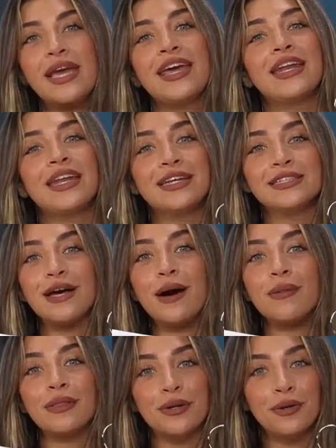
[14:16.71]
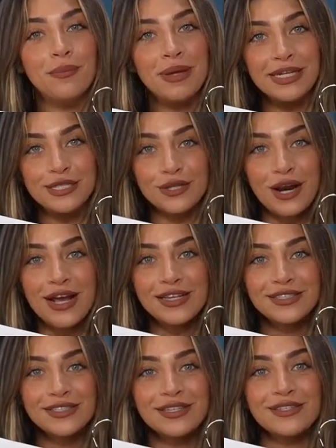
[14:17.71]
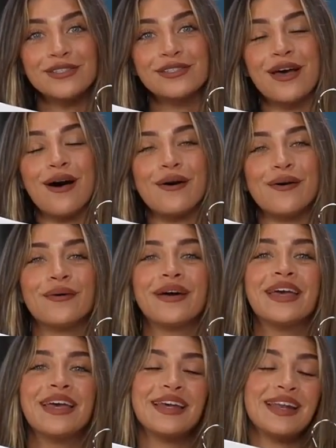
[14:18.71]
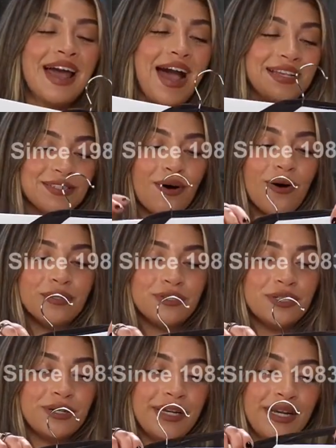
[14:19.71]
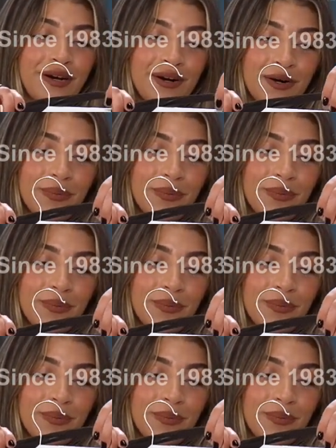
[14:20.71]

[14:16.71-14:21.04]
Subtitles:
It is a little mini dress, so it has a halter here